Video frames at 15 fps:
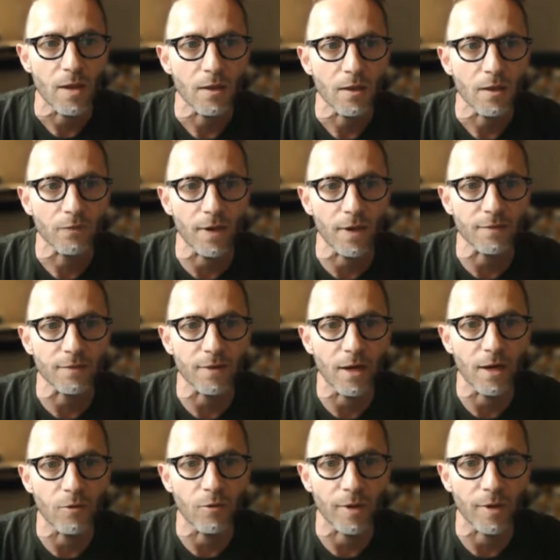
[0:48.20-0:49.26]
So let's see
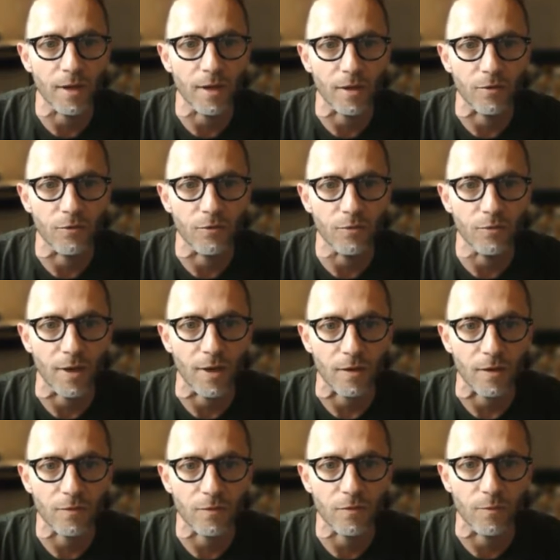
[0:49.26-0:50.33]
how we can do that.
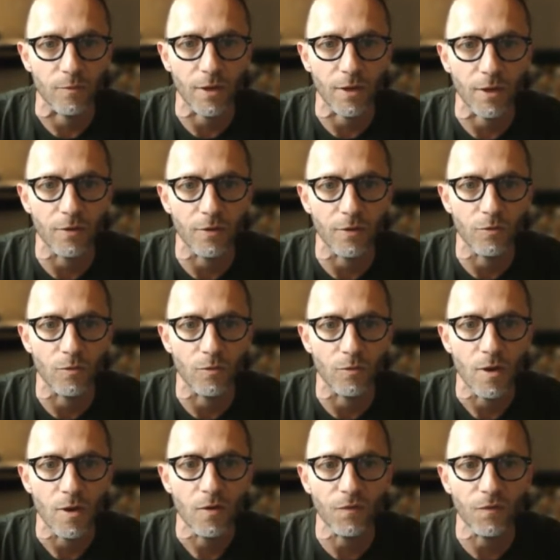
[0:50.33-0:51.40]
So we're going to
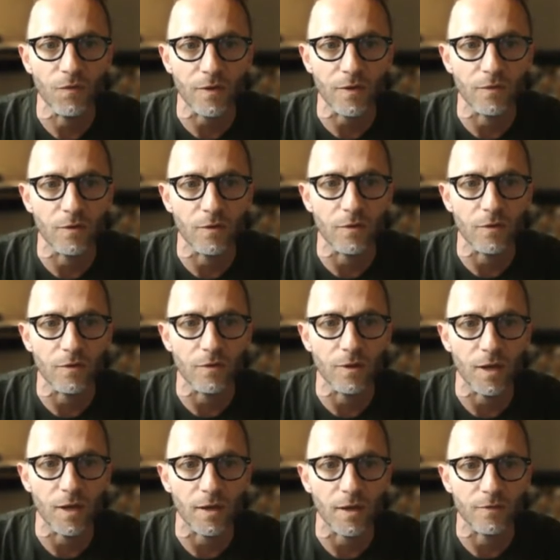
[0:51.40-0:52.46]
fix dirty
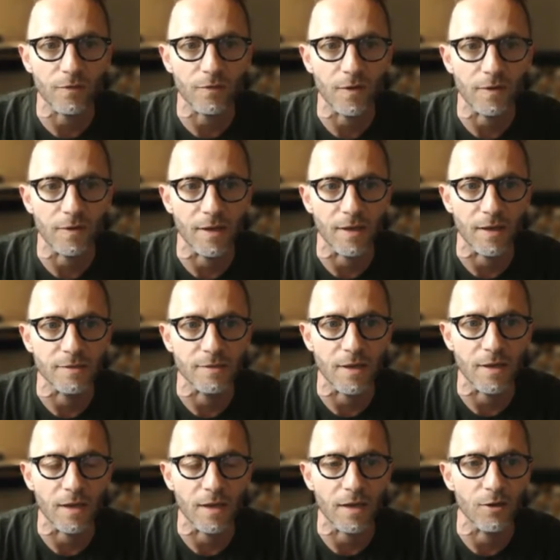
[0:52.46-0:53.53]
Excel
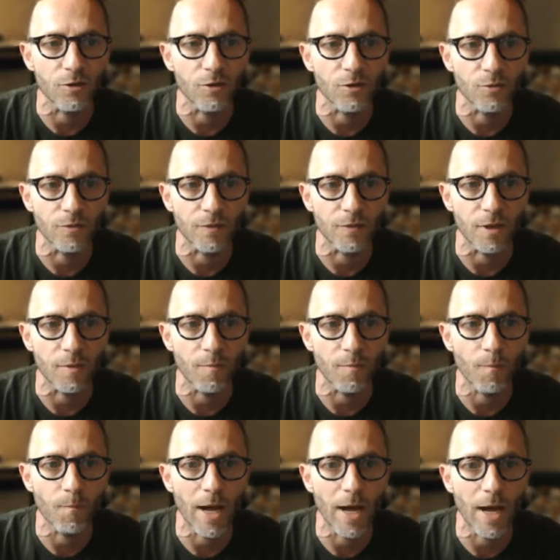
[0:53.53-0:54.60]
data using
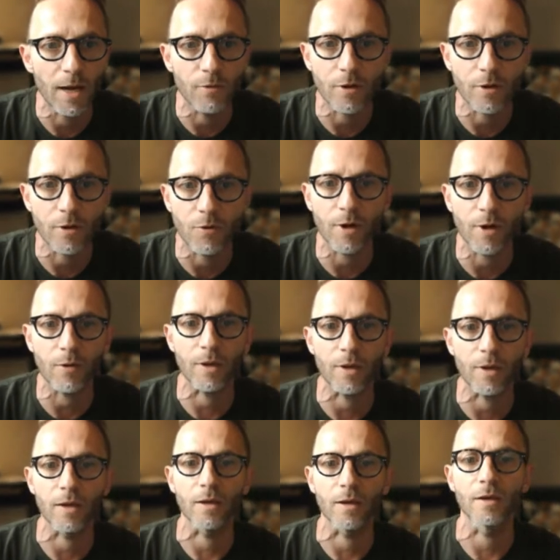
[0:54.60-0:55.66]

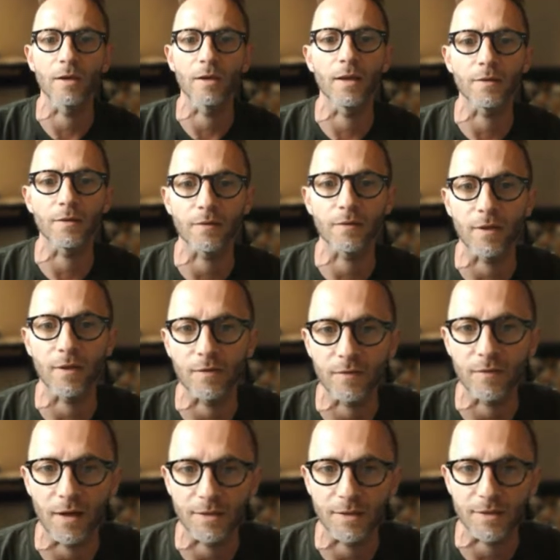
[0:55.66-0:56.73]
PowerQuery. Let's get
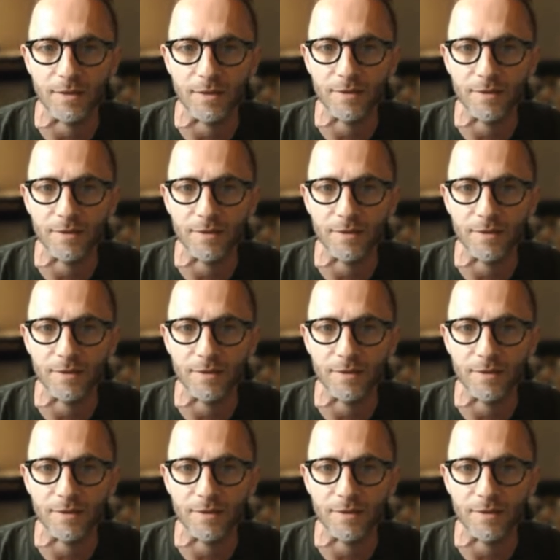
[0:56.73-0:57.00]
started.